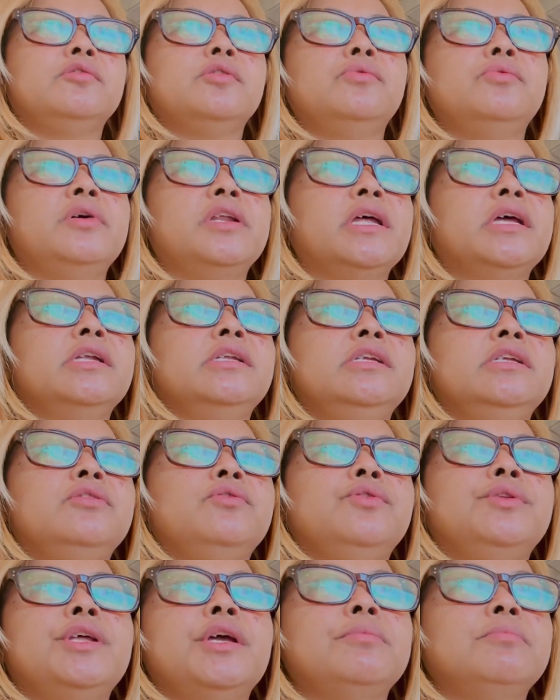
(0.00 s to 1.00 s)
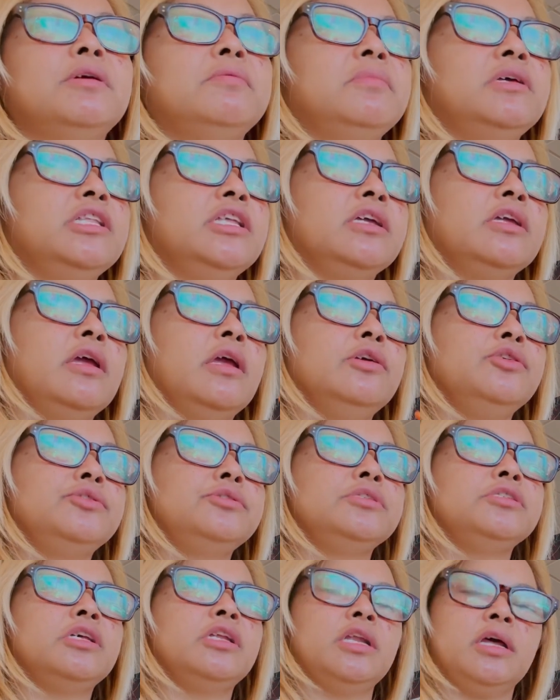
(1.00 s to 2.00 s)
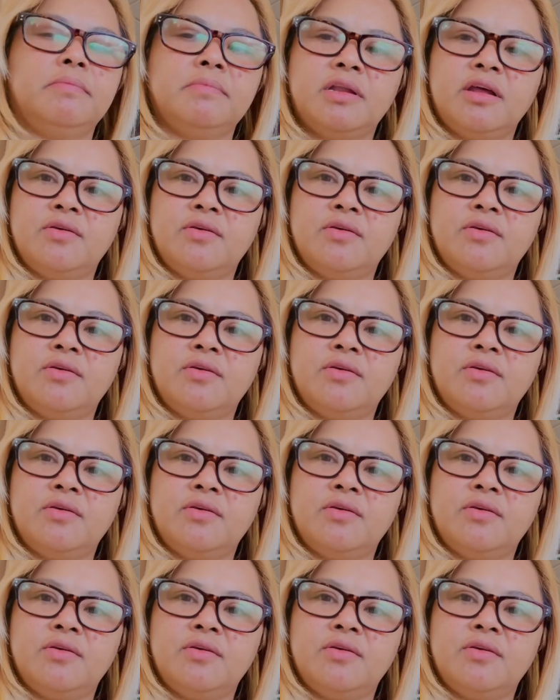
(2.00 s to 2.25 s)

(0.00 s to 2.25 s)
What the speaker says: So when I need to take my medications and I'm